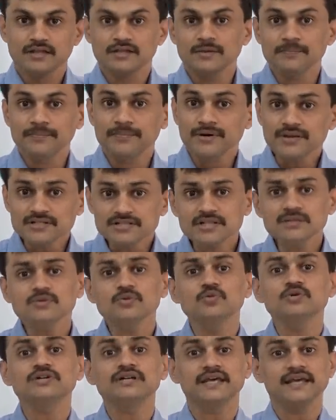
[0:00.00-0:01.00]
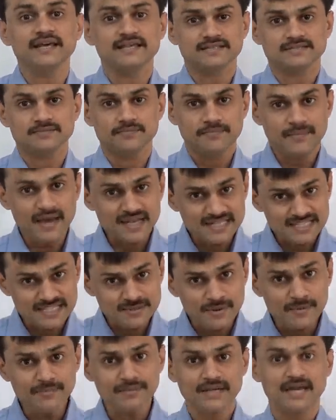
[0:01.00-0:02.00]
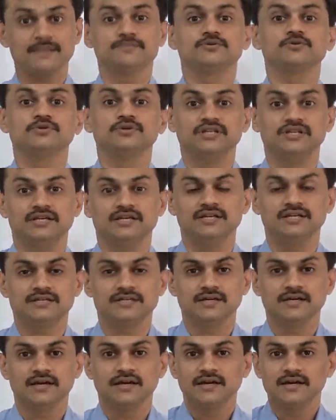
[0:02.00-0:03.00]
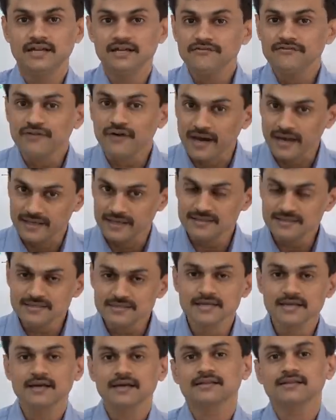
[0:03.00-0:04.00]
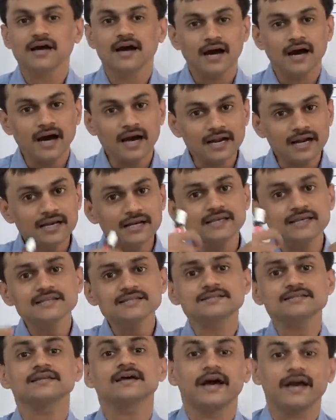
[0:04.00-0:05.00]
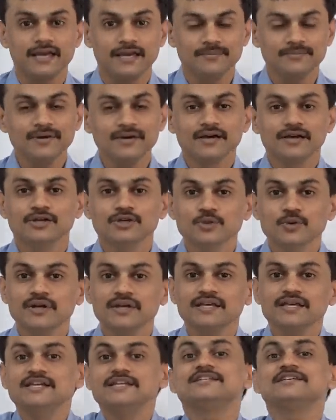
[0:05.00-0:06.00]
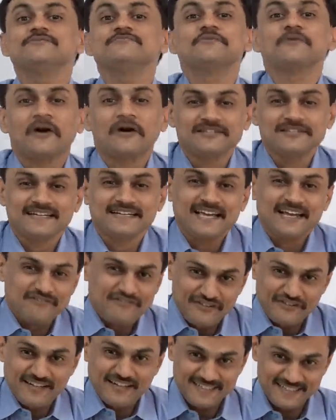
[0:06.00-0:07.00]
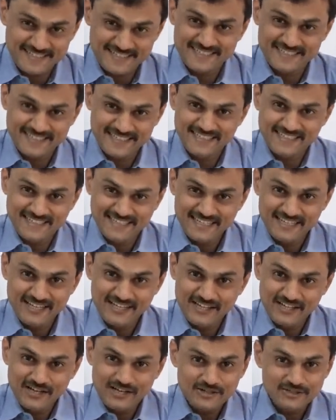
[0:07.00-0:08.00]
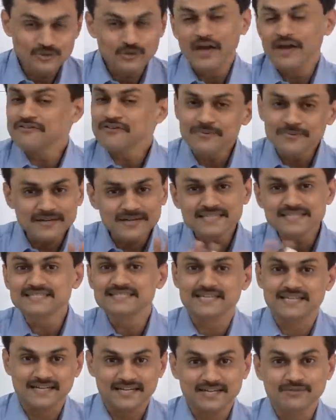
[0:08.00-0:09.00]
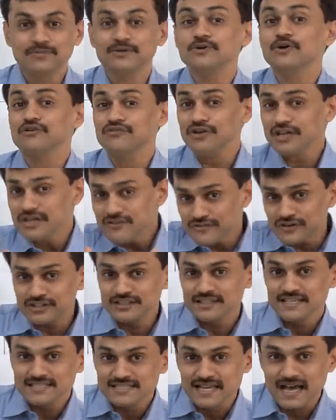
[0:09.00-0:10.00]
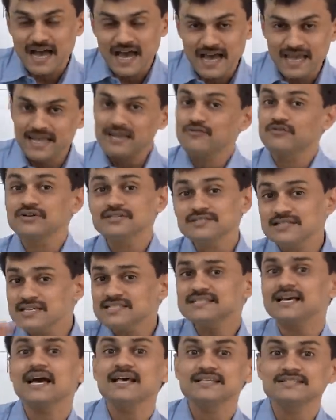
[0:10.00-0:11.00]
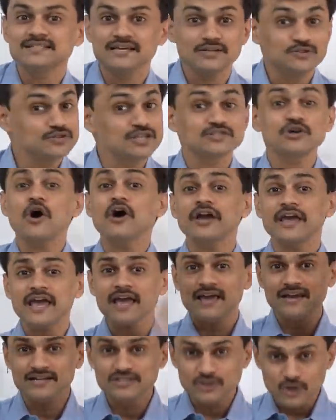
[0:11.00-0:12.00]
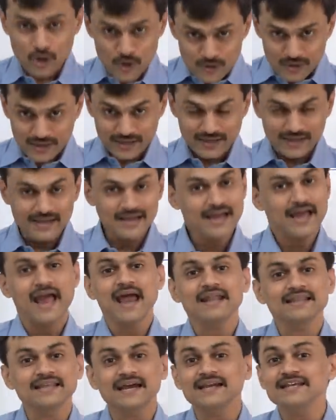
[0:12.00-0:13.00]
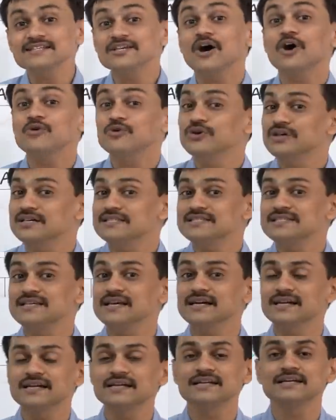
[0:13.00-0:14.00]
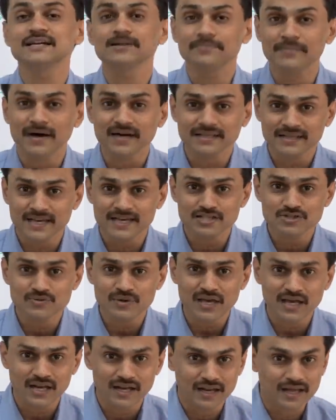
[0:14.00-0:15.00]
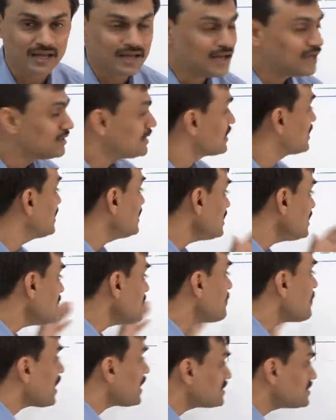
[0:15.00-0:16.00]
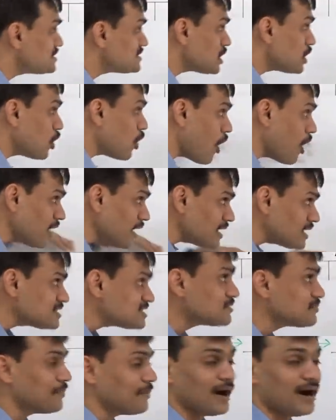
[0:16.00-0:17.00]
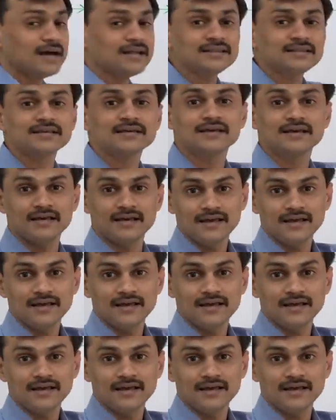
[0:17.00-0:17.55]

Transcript: The person who takes maximum time to eat defines the earliest time your eating project can finish. So everybody is done, but you are waiting for this guy, and once this guy is done, he says, okay, it's over. And that is how you can see a critical path as well. The critical path is the longest path,